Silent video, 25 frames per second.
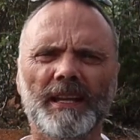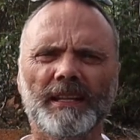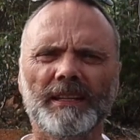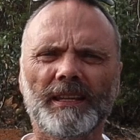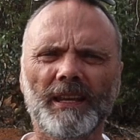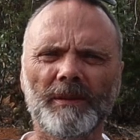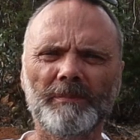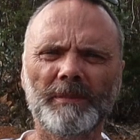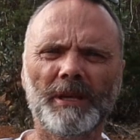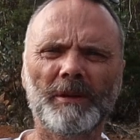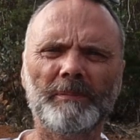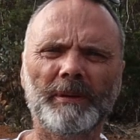
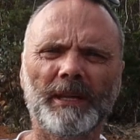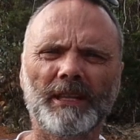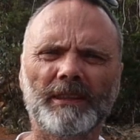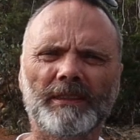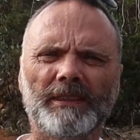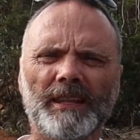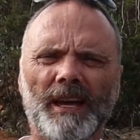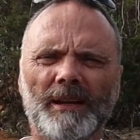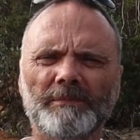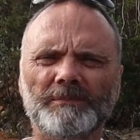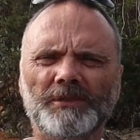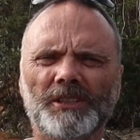give me a big
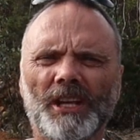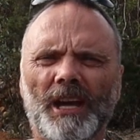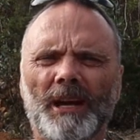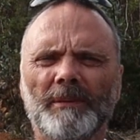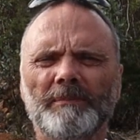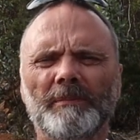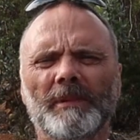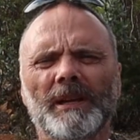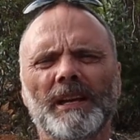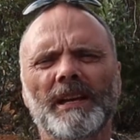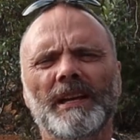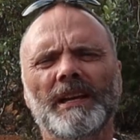thumbs
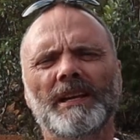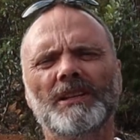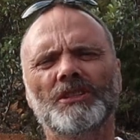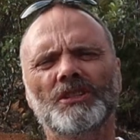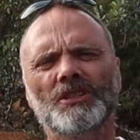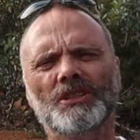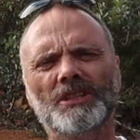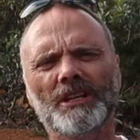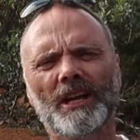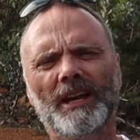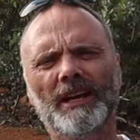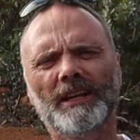up,
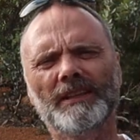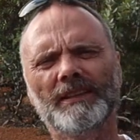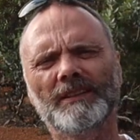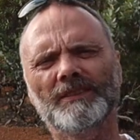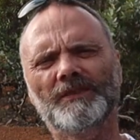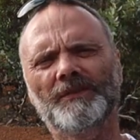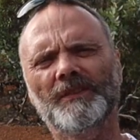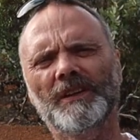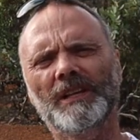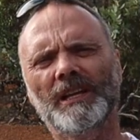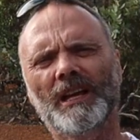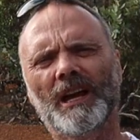share
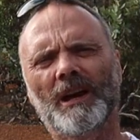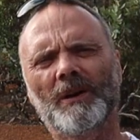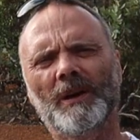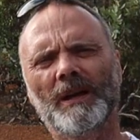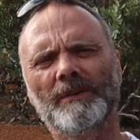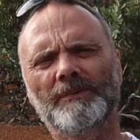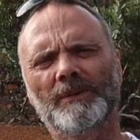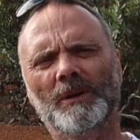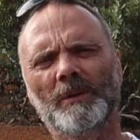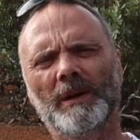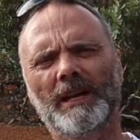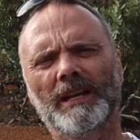this video
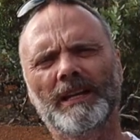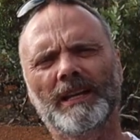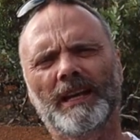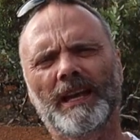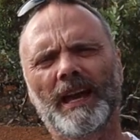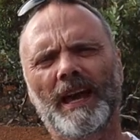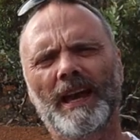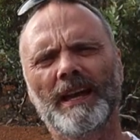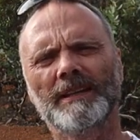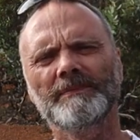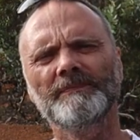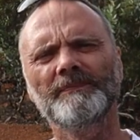everywhere you
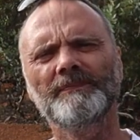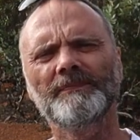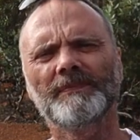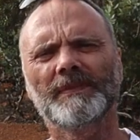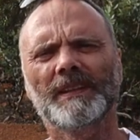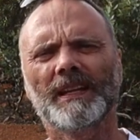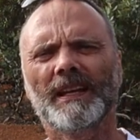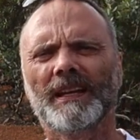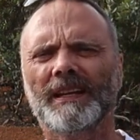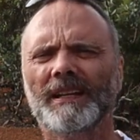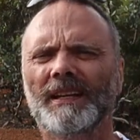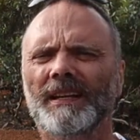can,
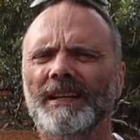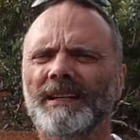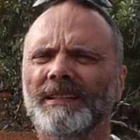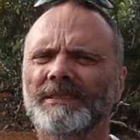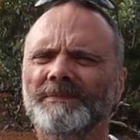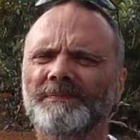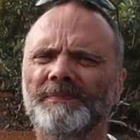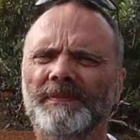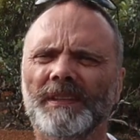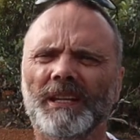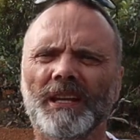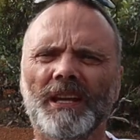
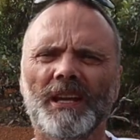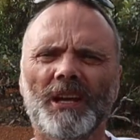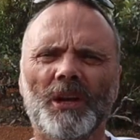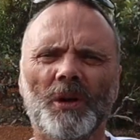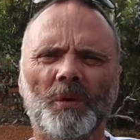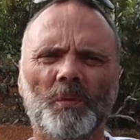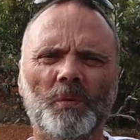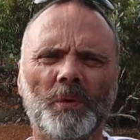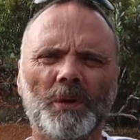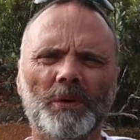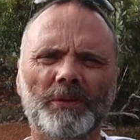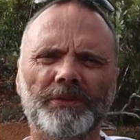and
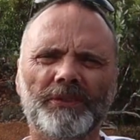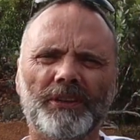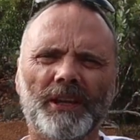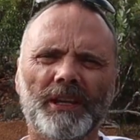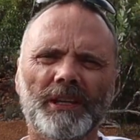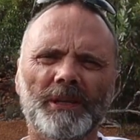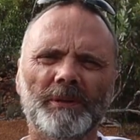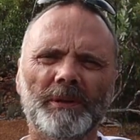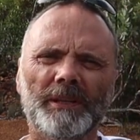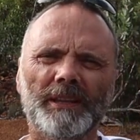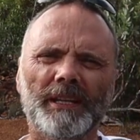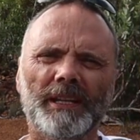we'll
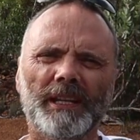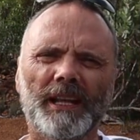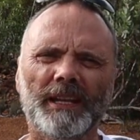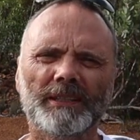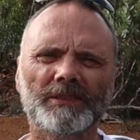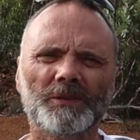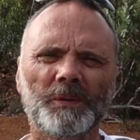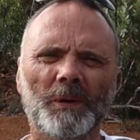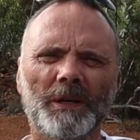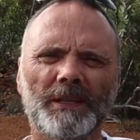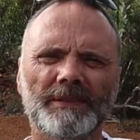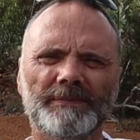see you in the
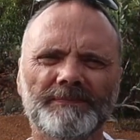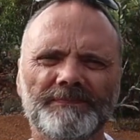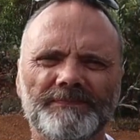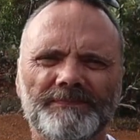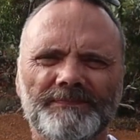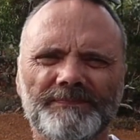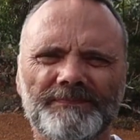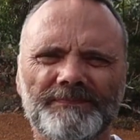next one.